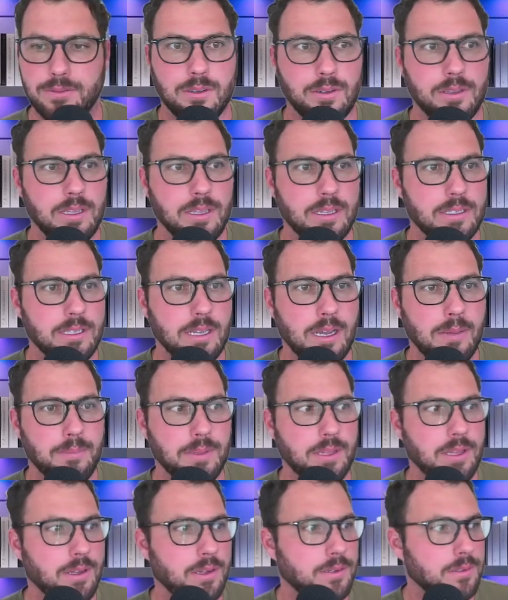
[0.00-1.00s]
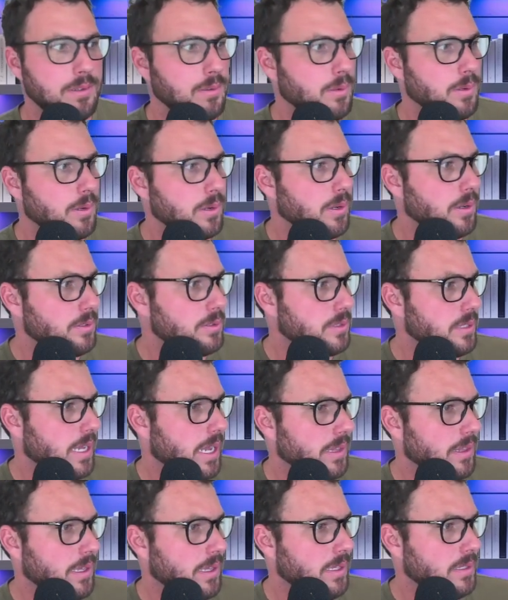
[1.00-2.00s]
Click to upload. We'll go snag
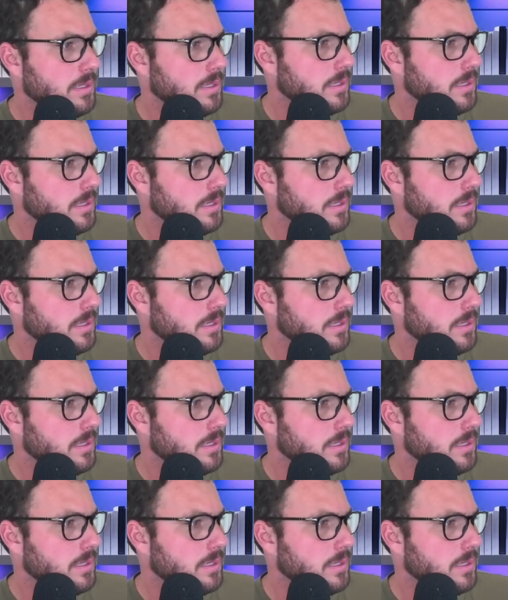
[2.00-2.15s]
these.